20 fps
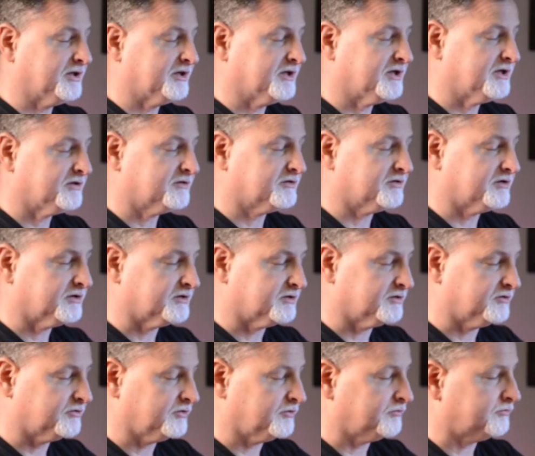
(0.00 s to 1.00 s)
the heatsink
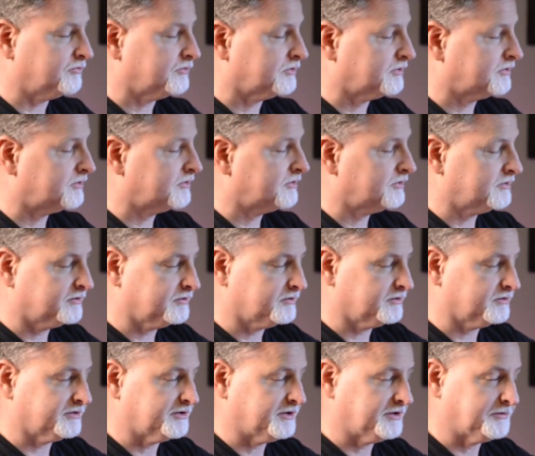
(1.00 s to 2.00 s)
and so forth.
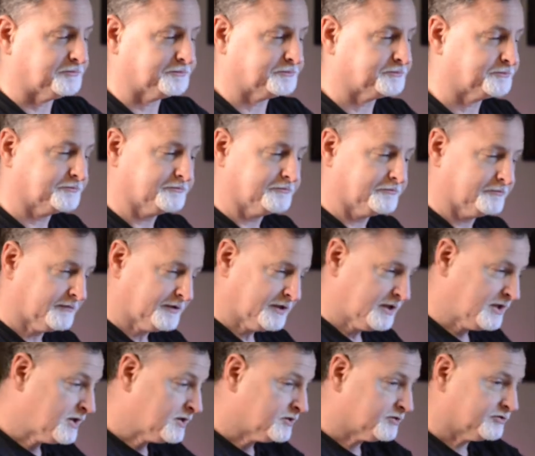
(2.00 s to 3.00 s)
Okay.
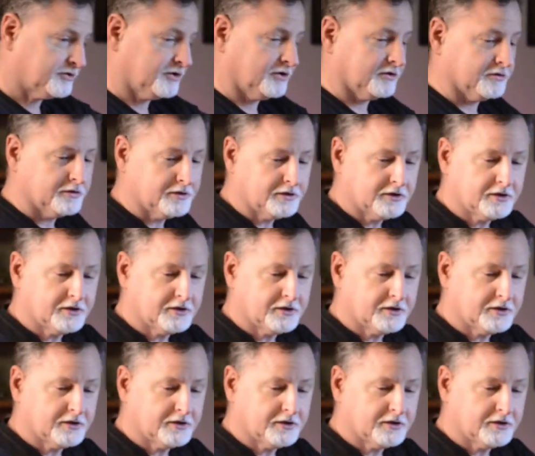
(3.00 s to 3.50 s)
So,